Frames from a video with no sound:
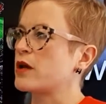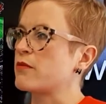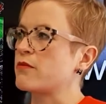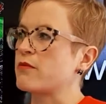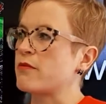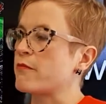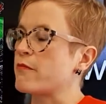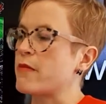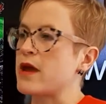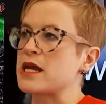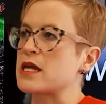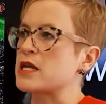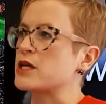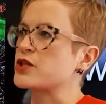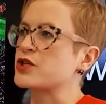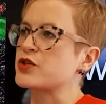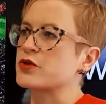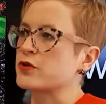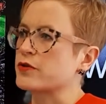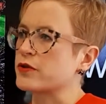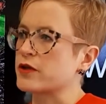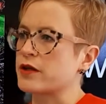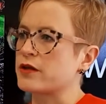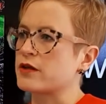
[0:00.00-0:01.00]
making
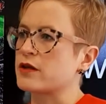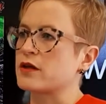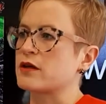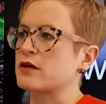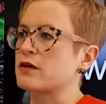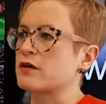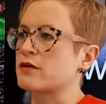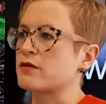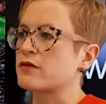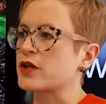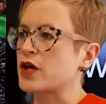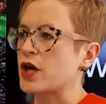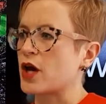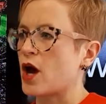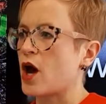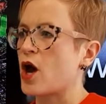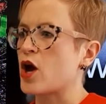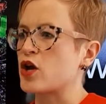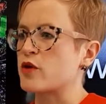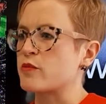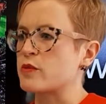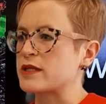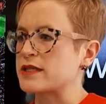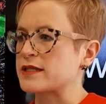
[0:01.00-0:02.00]
sure that the
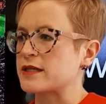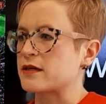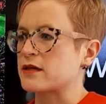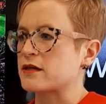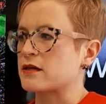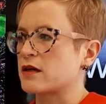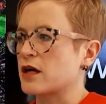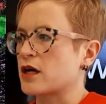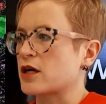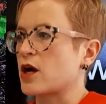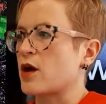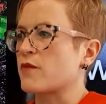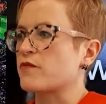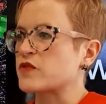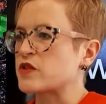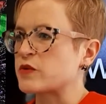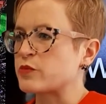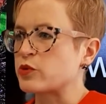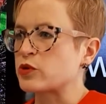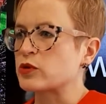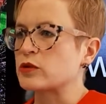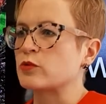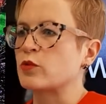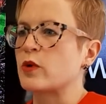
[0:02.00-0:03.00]
home is a
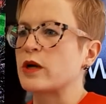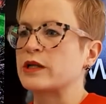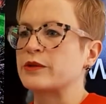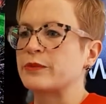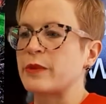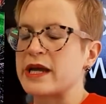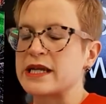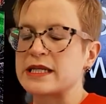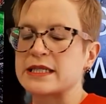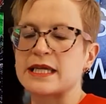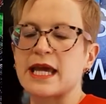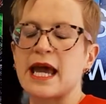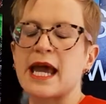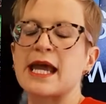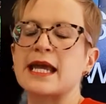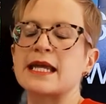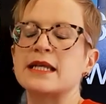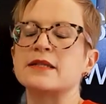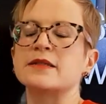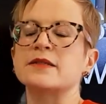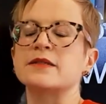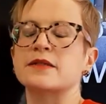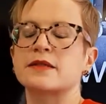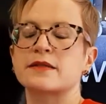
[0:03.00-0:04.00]
comfortable,
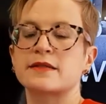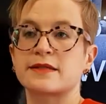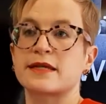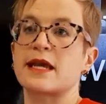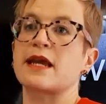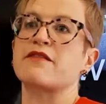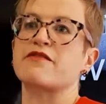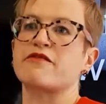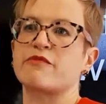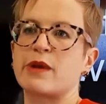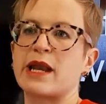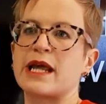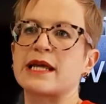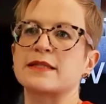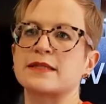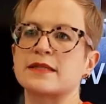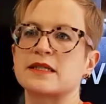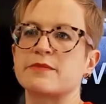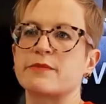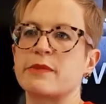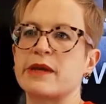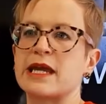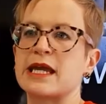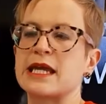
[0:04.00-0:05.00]
well-maintained, safe place
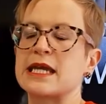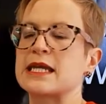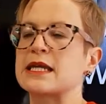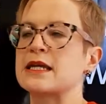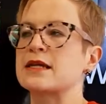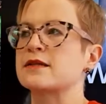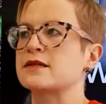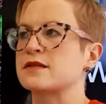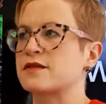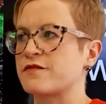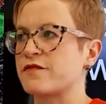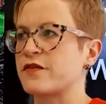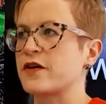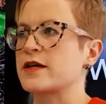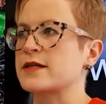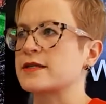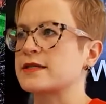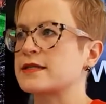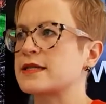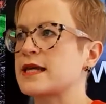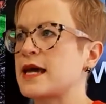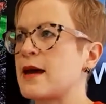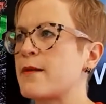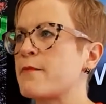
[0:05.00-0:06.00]
to be is the
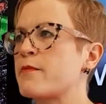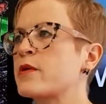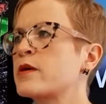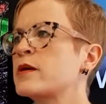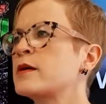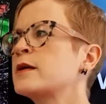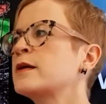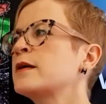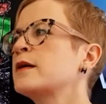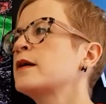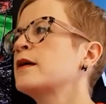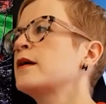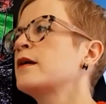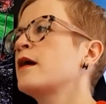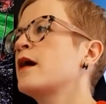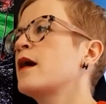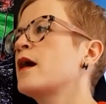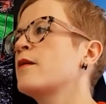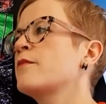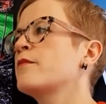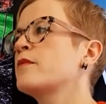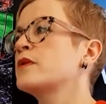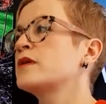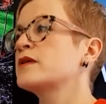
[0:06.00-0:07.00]
first step.
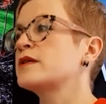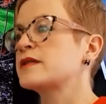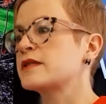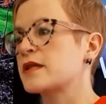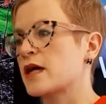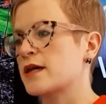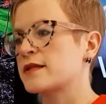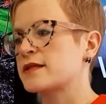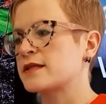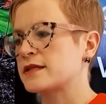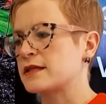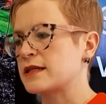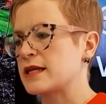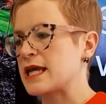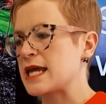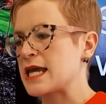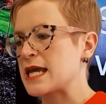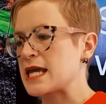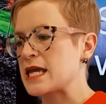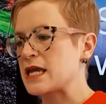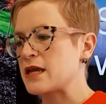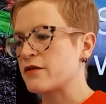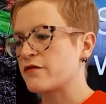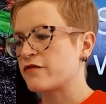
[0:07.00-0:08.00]

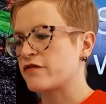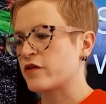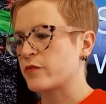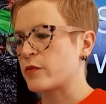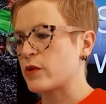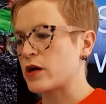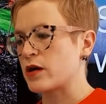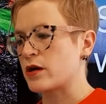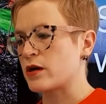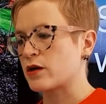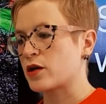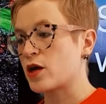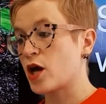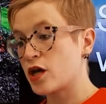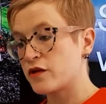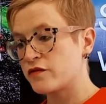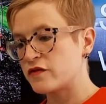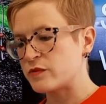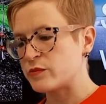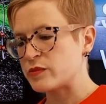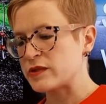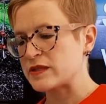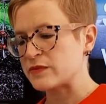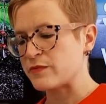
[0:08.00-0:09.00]
Certainly, from a
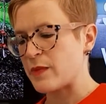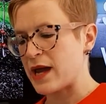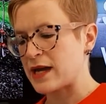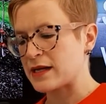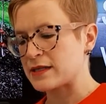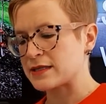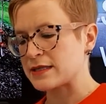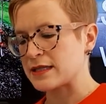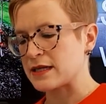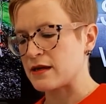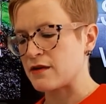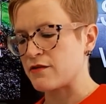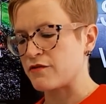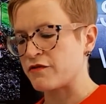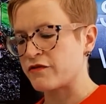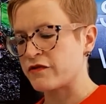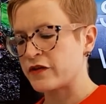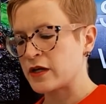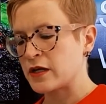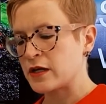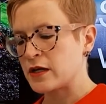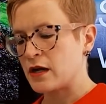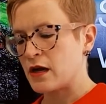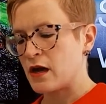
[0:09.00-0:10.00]
COVID perspective,
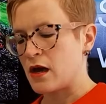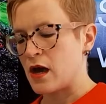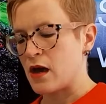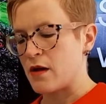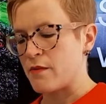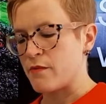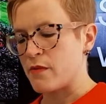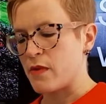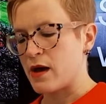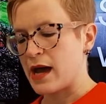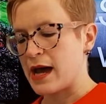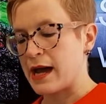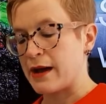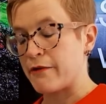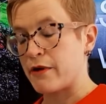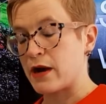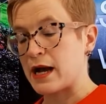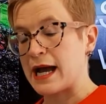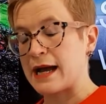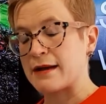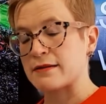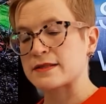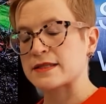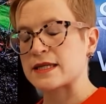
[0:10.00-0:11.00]
our
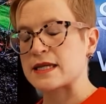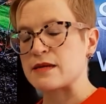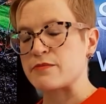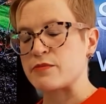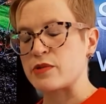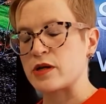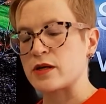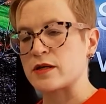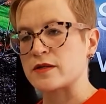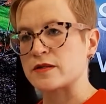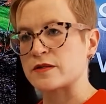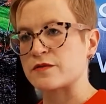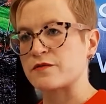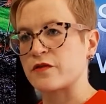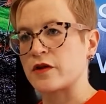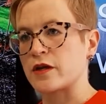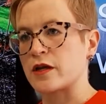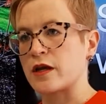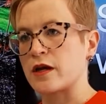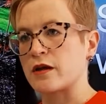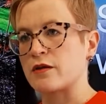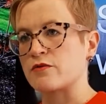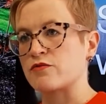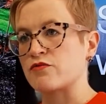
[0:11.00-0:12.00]
housekeepers
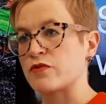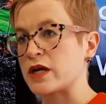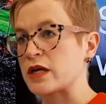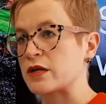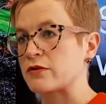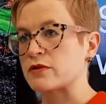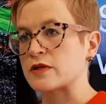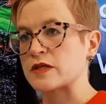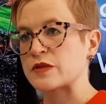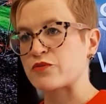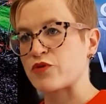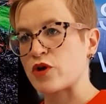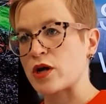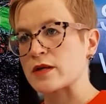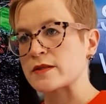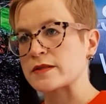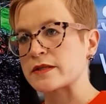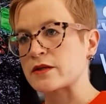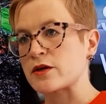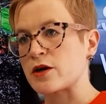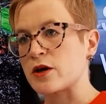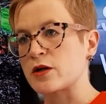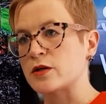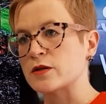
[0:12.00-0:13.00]
follow rigorous
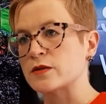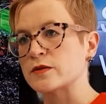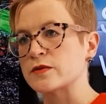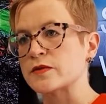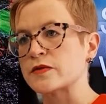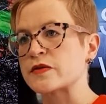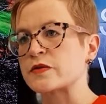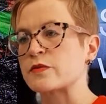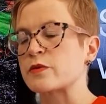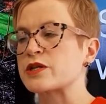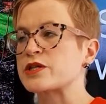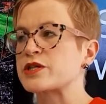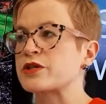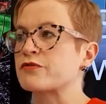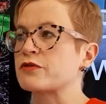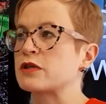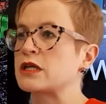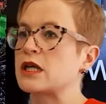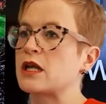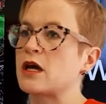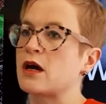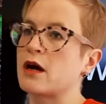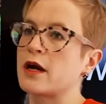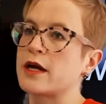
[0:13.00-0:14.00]
protocols which are
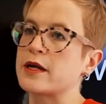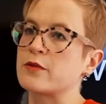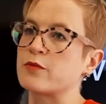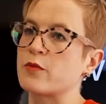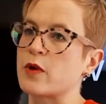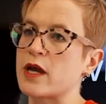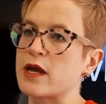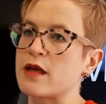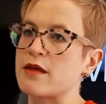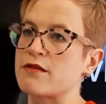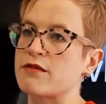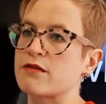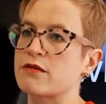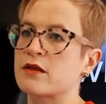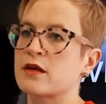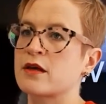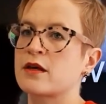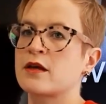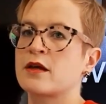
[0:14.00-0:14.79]
in line with